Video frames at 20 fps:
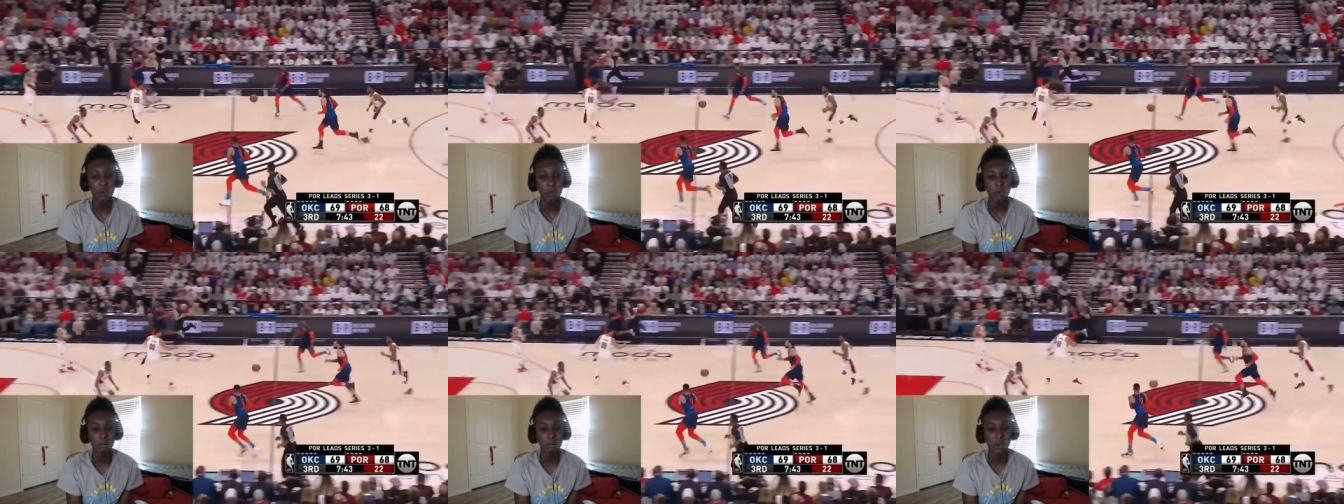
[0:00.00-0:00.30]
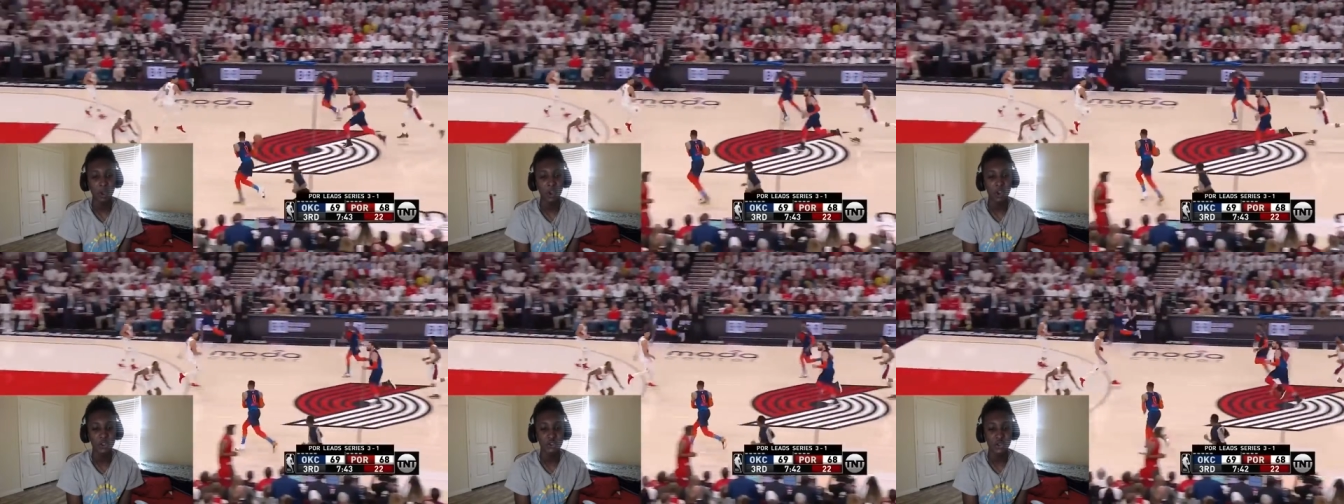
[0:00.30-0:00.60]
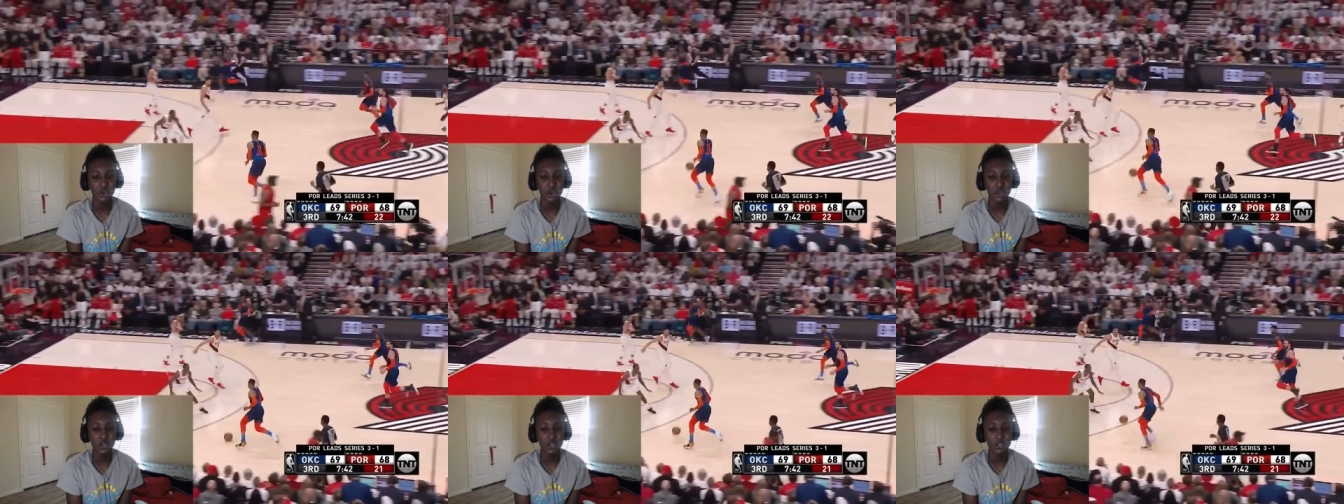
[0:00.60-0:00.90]
Paul
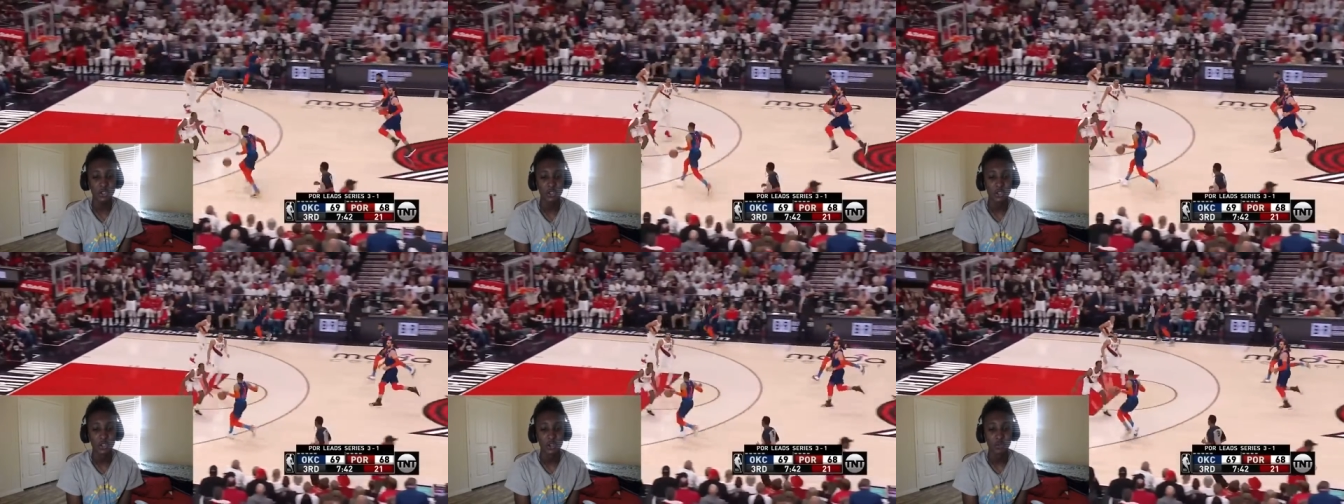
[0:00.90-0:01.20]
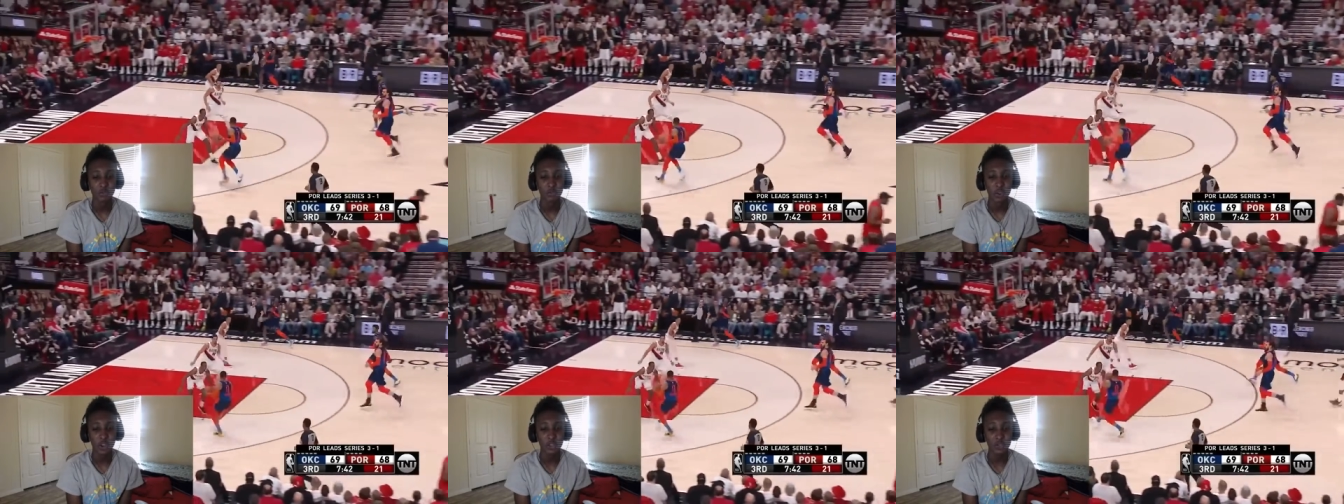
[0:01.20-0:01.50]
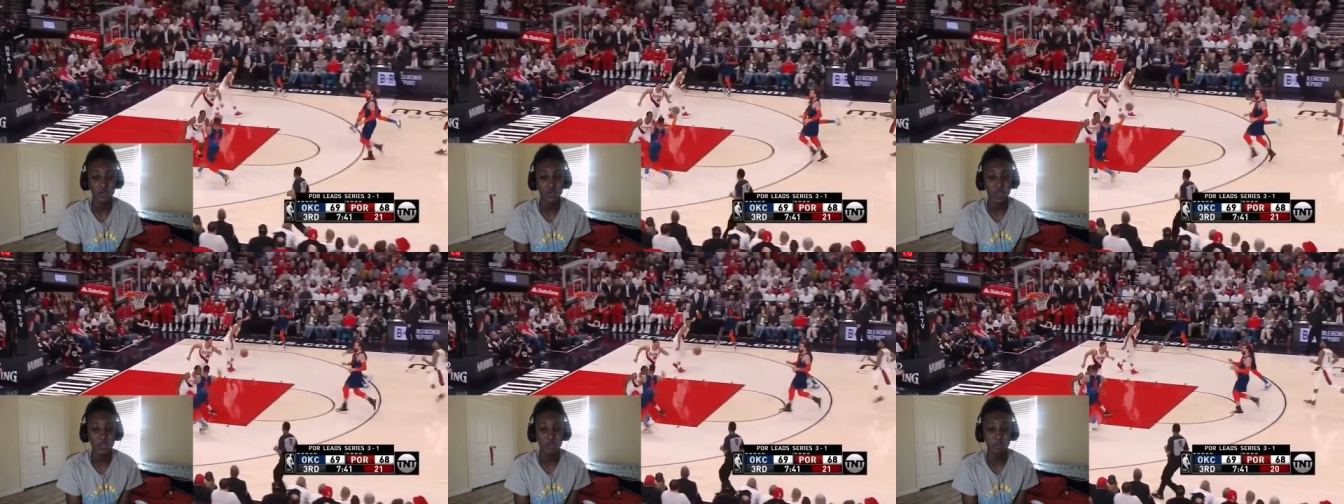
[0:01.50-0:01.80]
George,
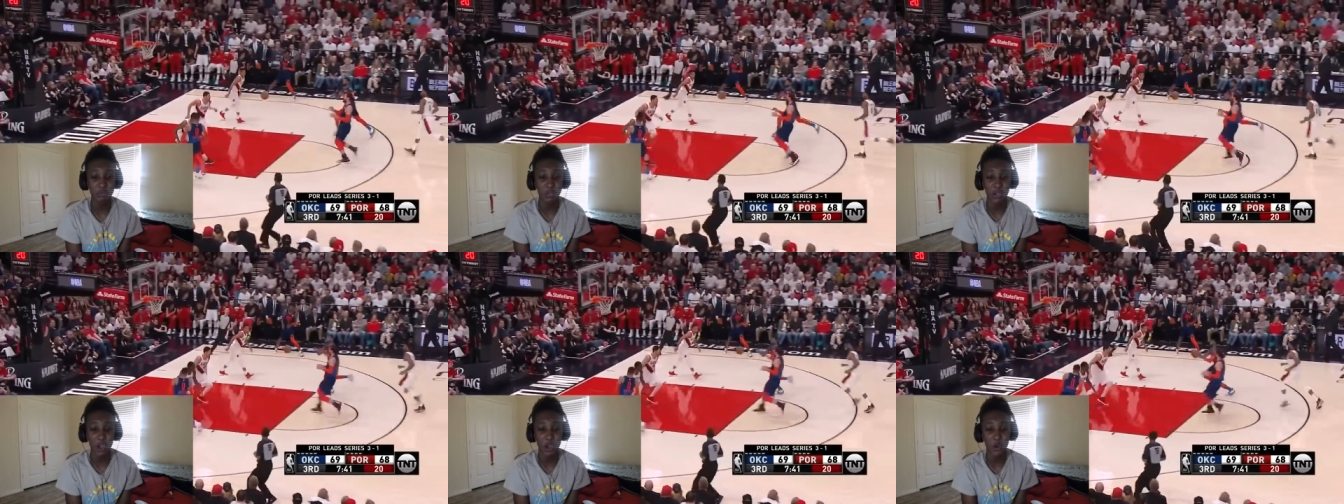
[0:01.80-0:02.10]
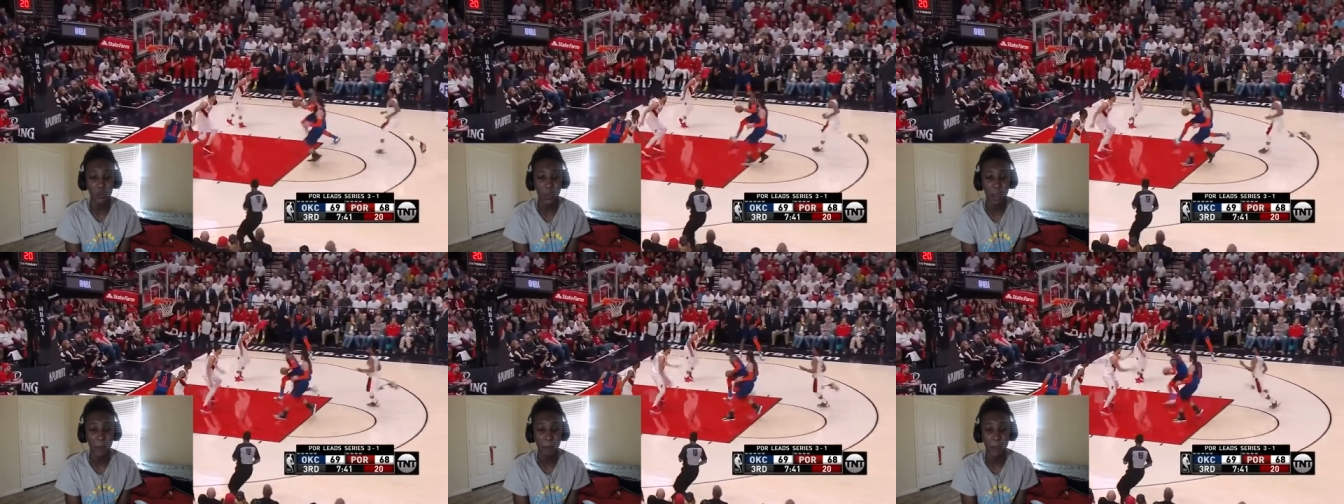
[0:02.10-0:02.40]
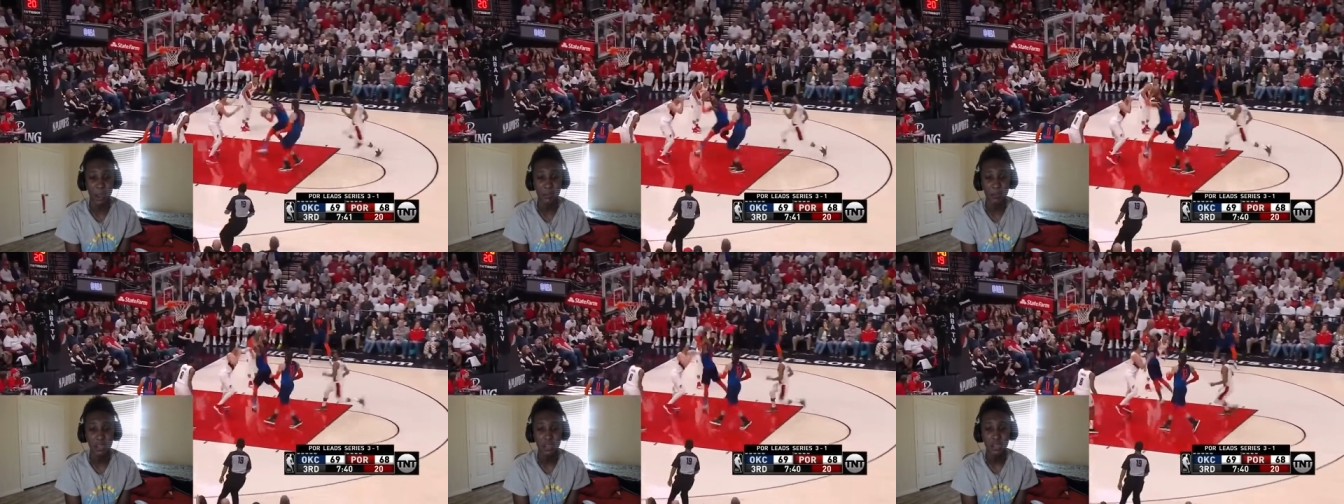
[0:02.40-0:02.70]
Russell Westbrook all the way,
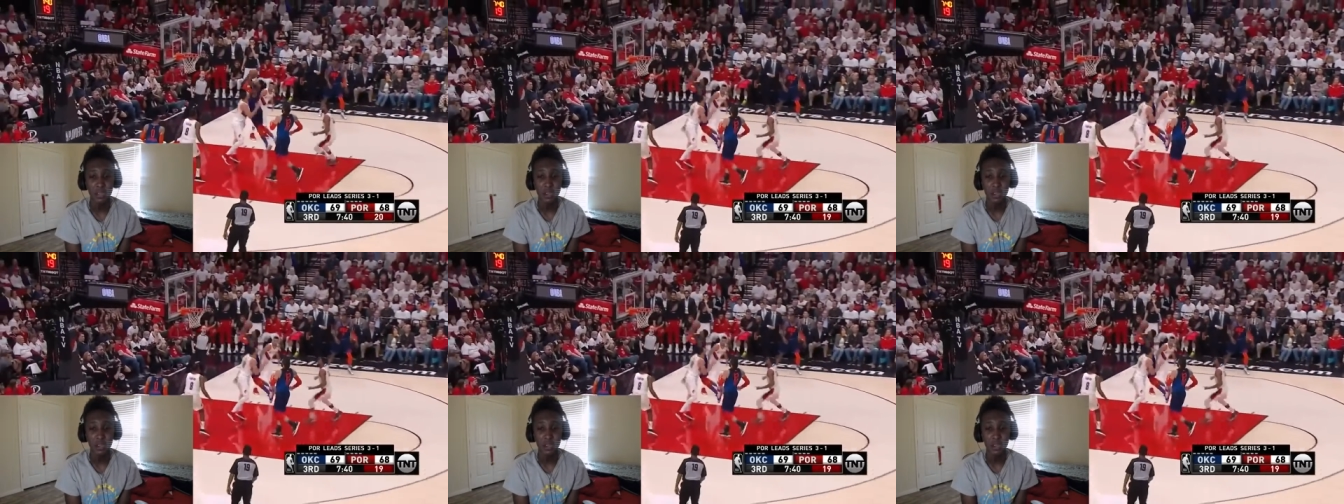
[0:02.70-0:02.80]
baby.